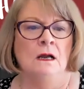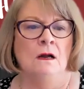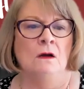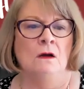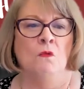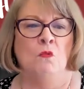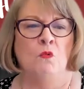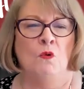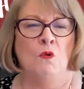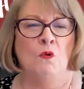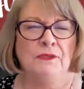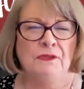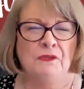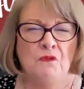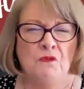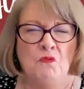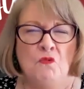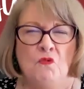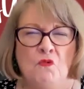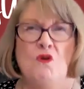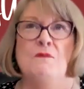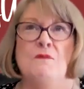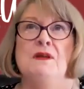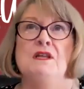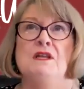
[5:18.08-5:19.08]
What the
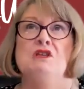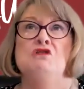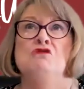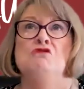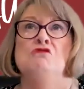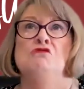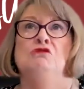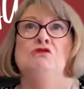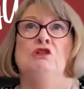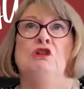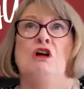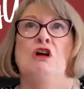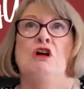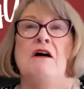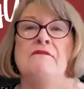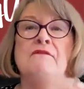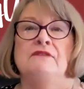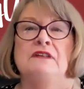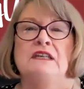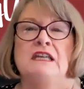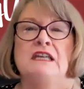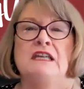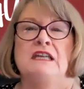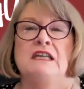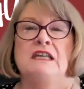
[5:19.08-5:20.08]
woman you love
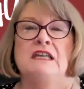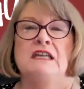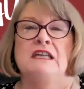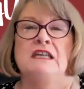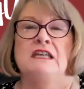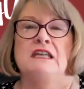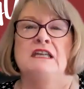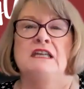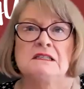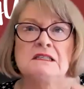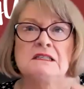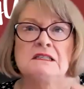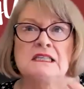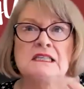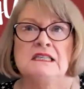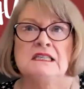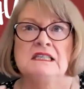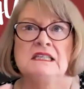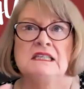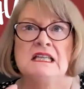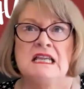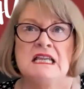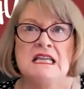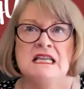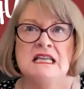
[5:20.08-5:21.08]
cannot
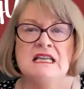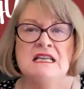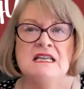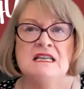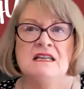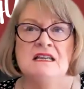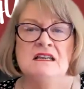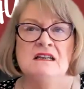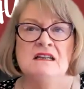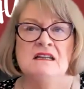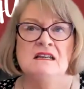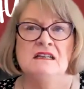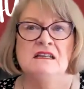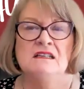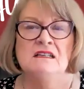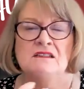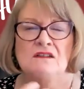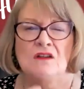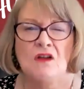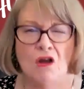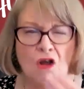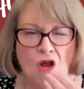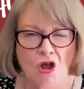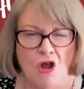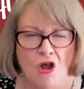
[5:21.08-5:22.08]
see is
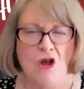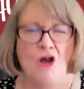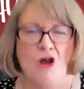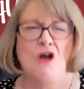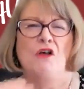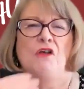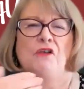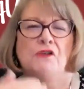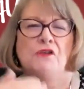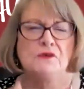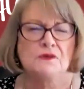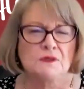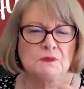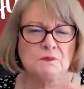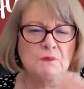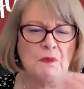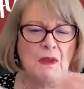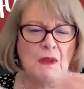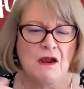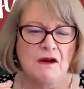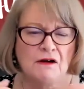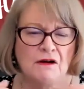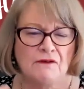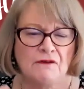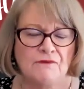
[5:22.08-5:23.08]
all those
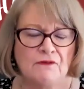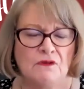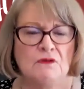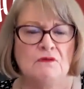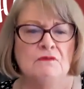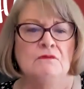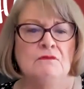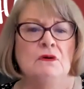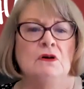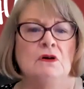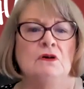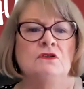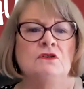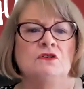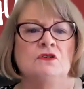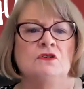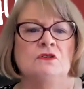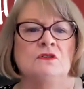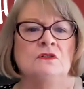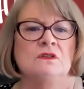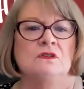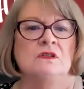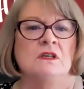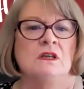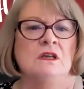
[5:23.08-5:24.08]
powerful
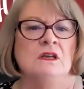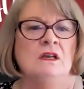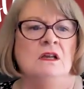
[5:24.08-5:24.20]
emotions